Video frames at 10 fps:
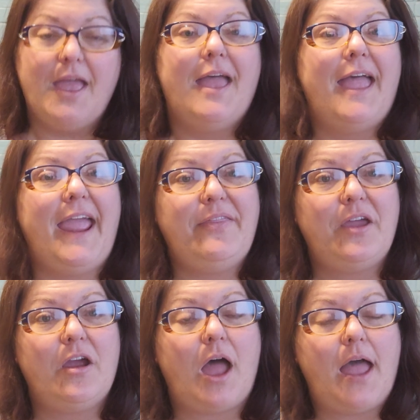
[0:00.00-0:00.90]
Hey
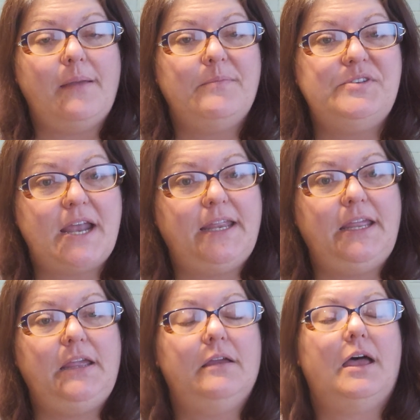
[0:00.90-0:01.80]
there, I'm
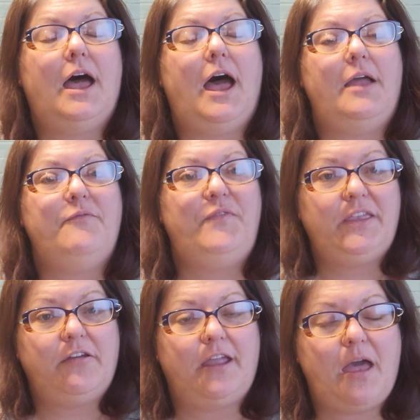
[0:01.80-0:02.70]
Jenny. I'm
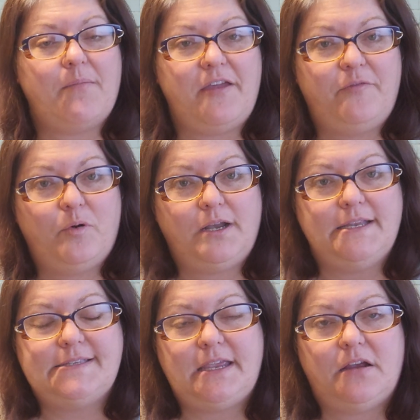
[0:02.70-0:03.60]
figuring out my
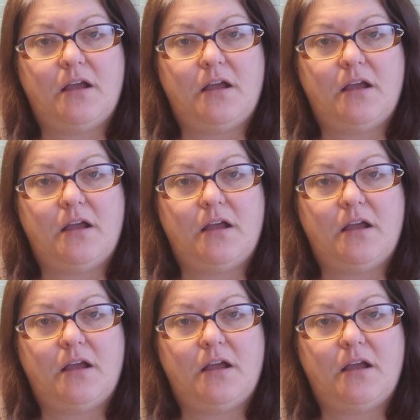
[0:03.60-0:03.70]
40s here